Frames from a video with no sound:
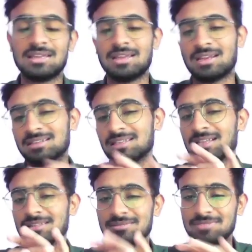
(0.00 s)
and
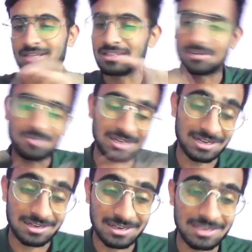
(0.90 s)
then the other
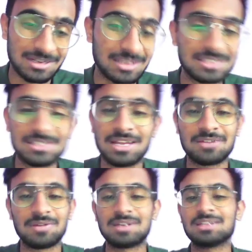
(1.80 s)
player takes the
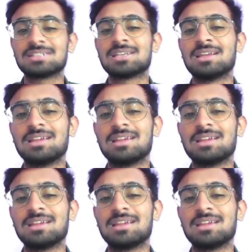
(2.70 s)
advantage.